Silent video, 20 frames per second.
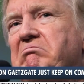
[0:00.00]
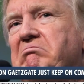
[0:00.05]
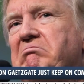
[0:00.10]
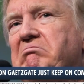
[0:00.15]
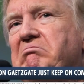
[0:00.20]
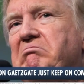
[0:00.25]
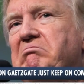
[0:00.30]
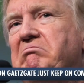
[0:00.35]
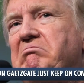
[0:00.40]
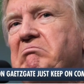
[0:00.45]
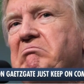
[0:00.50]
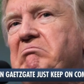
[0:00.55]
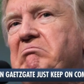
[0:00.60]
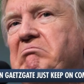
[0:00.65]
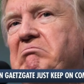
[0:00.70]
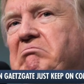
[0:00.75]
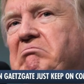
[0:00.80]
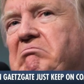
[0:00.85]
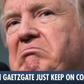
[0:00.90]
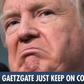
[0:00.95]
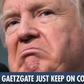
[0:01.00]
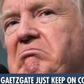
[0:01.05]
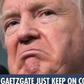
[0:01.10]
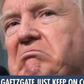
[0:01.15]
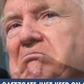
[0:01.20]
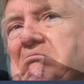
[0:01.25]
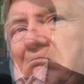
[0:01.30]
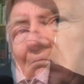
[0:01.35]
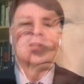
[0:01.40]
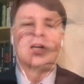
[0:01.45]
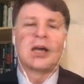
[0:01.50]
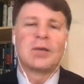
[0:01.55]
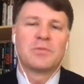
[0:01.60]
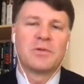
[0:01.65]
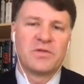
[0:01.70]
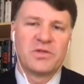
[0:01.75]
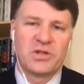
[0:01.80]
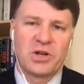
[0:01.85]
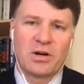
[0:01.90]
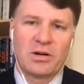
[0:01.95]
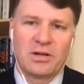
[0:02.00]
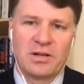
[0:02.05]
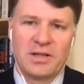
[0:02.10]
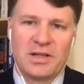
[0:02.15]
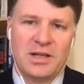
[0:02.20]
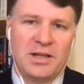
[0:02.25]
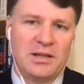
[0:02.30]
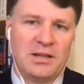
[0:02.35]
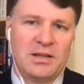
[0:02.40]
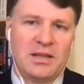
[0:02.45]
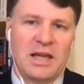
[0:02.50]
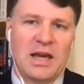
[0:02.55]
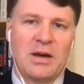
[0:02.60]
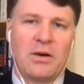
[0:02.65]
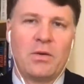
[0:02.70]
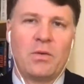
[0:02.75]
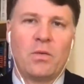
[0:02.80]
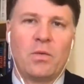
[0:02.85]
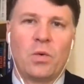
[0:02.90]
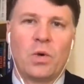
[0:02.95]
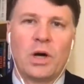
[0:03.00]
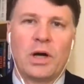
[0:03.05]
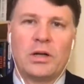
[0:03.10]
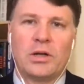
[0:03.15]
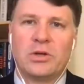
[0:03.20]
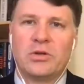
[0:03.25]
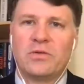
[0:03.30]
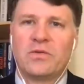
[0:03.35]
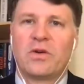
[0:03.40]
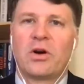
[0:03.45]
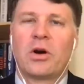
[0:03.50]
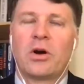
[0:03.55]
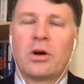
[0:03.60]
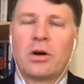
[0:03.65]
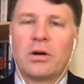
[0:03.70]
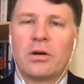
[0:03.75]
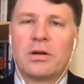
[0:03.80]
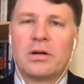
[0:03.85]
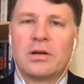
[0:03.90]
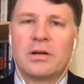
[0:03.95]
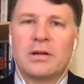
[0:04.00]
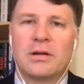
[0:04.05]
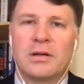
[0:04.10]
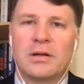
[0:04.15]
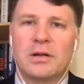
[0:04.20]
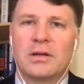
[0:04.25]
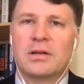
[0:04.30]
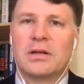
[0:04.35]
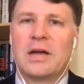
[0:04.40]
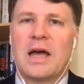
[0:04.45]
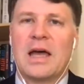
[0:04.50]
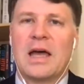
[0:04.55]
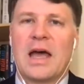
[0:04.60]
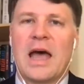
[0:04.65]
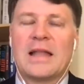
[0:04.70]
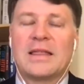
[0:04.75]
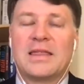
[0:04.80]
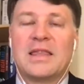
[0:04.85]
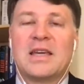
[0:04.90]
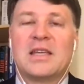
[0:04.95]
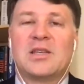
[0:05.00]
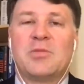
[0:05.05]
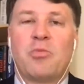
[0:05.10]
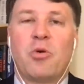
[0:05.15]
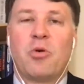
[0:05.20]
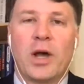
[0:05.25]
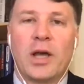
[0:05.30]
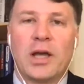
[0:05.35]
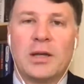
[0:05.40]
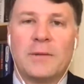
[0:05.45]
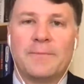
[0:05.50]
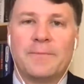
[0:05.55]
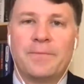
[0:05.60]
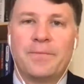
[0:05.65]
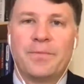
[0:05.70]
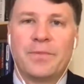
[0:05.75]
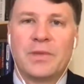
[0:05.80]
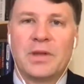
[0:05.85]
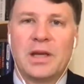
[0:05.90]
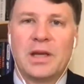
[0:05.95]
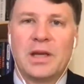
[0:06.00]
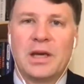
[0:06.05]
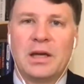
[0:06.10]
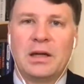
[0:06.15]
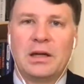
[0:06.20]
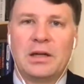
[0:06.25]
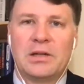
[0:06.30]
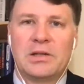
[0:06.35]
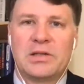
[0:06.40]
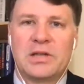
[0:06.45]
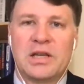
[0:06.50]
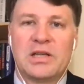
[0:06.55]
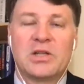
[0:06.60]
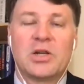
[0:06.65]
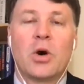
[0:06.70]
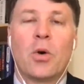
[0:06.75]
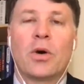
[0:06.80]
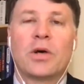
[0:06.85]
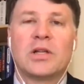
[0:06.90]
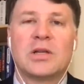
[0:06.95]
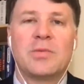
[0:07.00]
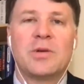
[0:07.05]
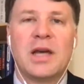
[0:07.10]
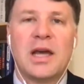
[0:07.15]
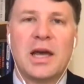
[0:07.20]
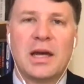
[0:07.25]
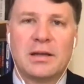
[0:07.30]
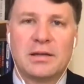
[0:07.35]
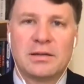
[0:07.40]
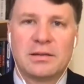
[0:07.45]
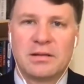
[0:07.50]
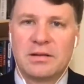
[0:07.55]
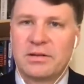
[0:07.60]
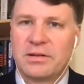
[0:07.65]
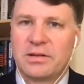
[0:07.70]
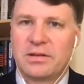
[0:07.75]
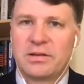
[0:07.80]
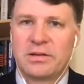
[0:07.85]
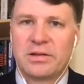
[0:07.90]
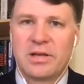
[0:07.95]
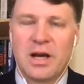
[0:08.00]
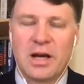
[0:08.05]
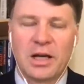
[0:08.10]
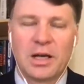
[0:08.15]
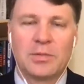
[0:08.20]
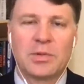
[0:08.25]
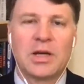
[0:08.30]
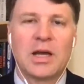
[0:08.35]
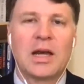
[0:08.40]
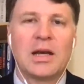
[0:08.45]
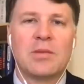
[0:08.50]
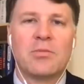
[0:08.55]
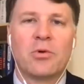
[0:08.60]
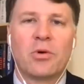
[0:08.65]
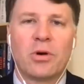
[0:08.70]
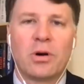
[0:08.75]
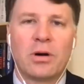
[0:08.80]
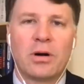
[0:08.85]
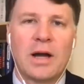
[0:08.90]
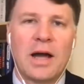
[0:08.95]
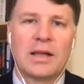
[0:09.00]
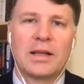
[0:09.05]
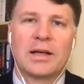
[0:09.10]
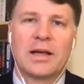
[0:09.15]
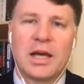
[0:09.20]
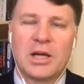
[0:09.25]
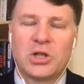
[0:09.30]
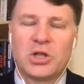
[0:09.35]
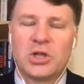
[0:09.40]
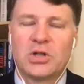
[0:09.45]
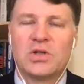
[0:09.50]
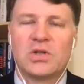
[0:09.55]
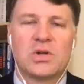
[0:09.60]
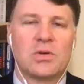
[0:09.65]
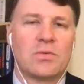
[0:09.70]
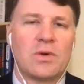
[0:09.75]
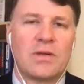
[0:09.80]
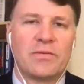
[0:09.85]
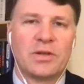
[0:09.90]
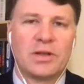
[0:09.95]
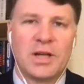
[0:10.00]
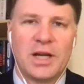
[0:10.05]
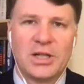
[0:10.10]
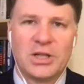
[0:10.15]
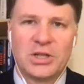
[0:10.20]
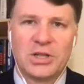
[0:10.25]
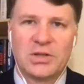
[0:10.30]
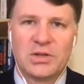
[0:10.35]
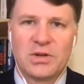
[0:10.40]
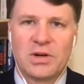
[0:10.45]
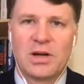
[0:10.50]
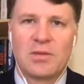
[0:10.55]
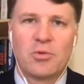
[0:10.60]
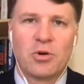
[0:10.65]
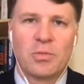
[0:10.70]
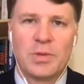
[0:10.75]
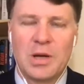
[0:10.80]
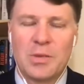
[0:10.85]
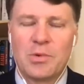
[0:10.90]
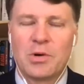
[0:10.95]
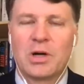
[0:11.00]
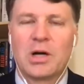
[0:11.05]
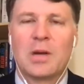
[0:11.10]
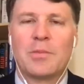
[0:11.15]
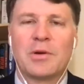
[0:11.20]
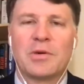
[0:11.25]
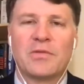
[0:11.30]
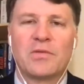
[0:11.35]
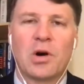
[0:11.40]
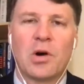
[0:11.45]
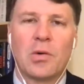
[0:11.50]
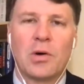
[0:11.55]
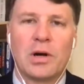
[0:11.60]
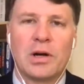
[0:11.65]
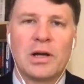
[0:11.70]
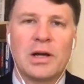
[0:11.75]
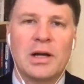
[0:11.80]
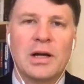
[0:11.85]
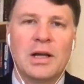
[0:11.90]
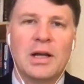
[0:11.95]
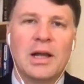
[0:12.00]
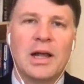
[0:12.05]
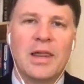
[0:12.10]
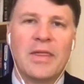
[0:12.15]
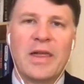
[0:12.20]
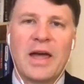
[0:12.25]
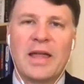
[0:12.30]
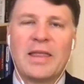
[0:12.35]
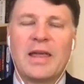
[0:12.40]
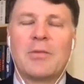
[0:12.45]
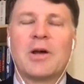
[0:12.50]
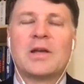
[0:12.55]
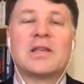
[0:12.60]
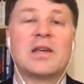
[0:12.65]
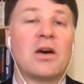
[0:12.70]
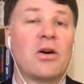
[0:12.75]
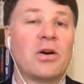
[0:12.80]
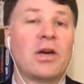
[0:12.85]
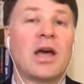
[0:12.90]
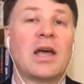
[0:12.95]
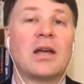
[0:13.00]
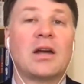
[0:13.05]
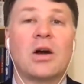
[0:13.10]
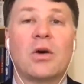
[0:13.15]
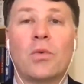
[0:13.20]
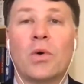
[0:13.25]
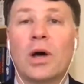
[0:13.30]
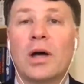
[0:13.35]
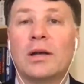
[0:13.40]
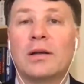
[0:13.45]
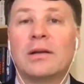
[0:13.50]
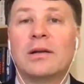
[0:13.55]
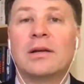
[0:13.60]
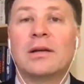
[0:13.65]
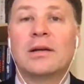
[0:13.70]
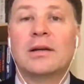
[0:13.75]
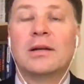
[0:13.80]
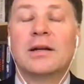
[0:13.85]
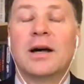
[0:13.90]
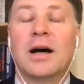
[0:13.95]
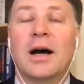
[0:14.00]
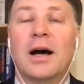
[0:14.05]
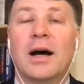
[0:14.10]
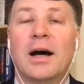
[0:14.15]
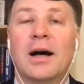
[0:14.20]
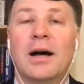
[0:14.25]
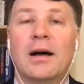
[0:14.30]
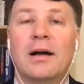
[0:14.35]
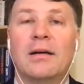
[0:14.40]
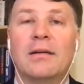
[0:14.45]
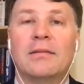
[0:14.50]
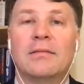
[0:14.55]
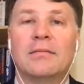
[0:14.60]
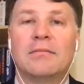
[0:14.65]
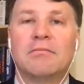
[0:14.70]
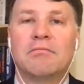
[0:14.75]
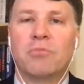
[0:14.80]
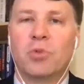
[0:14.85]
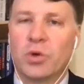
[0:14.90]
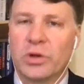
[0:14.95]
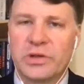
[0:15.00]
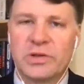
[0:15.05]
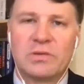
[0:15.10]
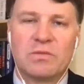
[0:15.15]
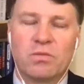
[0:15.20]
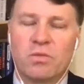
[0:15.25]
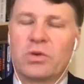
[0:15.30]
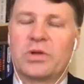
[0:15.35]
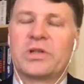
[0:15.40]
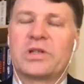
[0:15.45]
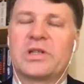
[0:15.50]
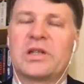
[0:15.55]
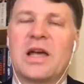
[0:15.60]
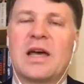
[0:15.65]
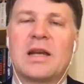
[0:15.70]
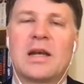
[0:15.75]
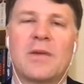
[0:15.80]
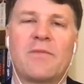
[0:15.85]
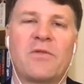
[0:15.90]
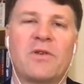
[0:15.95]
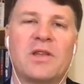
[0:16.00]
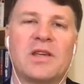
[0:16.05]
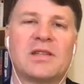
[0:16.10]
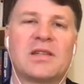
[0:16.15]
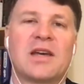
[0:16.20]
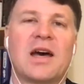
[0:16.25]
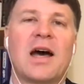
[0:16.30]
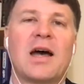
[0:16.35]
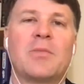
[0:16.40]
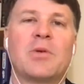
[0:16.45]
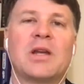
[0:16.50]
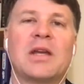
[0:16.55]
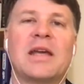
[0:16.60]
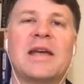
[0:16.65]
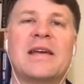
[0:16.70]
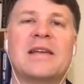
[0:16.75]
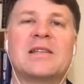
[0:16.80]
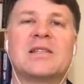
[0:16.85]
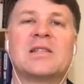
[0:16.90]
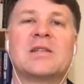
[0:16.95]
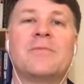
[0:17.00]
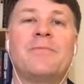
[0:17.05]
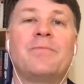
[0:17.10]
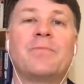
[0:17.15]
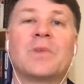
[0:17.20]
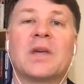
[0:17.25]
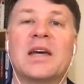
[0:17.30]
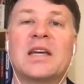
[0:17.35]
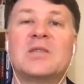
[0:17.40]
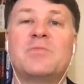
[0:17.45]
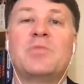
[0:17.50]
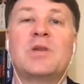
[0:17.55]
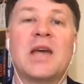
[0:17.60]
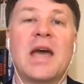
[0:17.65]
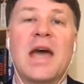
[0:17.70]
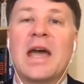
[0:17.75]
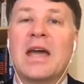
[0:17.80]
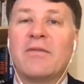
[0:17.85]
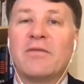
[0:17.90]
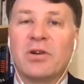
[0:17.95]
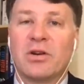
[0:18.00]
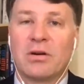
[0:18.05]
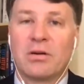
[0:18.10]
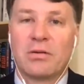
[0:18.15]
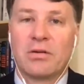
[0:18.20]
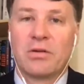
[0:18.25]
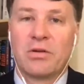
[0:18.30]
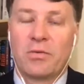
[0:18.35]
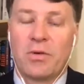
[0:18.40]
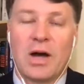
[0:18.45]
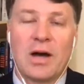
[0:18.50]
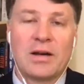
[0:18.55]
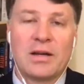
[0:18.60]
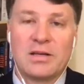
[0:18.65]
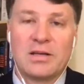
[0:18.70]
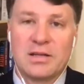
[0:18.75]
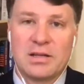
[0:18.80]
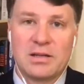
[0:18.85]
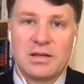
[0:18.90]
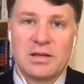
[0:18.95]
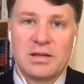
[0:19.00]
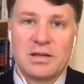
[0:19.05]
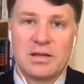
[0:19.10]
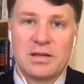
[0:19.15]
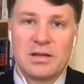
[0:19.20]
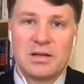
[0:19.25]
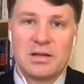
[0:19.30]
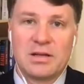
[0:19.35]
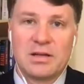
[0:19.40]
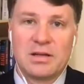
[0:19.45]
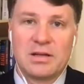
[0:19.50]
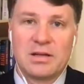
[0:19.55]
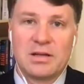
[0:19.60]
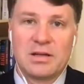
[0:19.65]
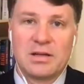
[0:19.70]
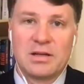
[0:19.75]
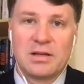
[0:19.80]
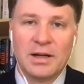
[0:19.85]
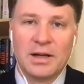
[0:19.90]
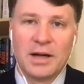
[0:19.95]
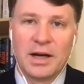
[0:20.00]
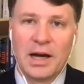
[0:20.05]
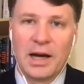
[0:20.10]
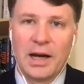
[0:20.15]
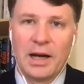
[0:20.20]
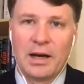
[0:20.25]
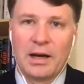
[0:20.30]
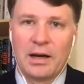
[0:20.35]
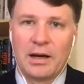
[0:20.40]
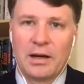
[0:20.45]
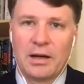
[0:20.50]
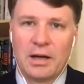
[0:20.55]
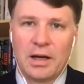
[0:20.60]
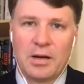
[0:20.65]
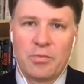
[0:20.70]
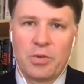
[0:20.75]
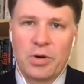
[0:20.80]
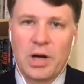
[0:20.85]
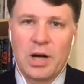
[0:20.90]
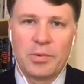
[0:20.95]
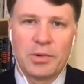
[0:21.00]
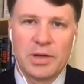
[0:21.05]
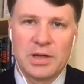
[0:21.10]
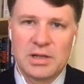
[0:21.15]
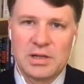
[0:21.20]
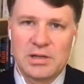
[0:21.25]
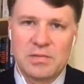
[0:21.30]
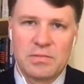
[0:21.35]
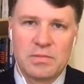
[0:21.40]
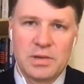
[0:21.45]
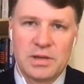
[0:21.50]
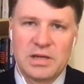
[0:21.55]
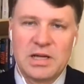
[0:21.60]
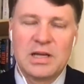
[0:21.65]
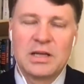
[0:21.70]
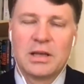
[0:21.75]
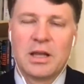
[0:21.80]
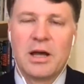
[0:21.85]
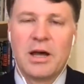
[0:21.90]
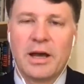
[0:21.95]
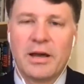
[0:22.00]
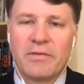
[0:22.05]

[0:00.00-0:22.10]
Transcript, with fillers: if they could be given some type of certainty that what you've heard at this point is is going to be it. There's there's not going to be any more allegations or revelations or any more people coming forward. Then they might say, okay, you know what, uh, we'll we'll stand up for this guy. But his his behavior throughout his adult life uh, and probably his teen